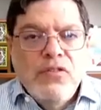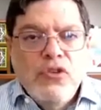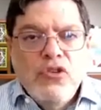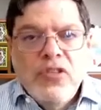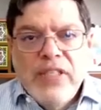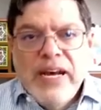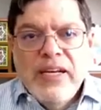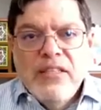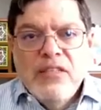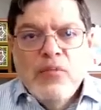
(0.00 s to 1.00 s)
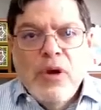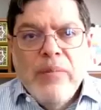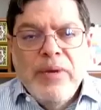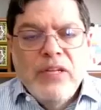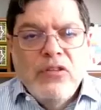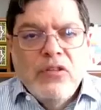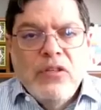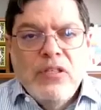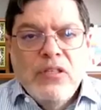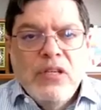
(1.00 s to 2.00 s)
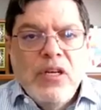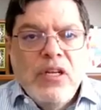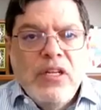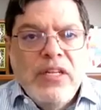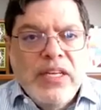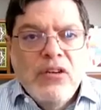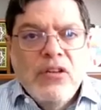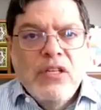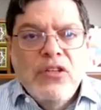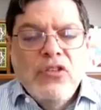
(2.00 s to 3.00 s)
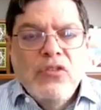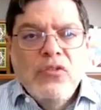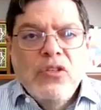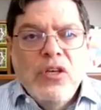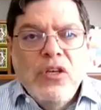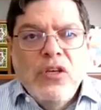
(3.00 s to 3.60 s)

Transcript: future status as prime minister, his legal issues.